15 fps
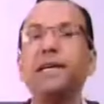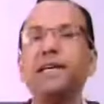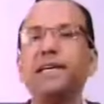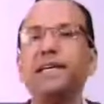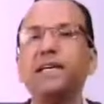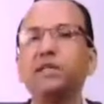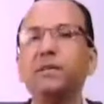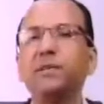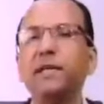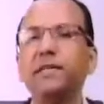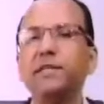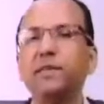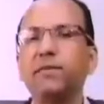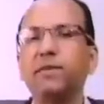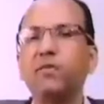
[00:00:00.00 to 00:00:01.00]
Yes,
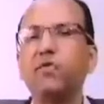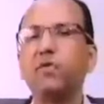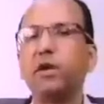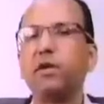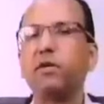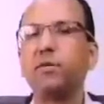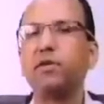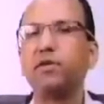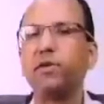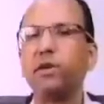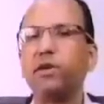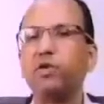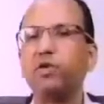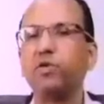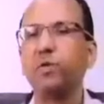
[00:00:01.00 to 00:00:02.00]
brainstem give you nerve number 3
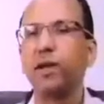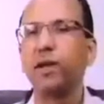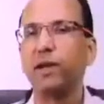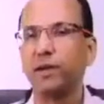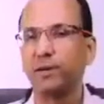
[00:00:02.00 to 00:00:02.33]
to 12.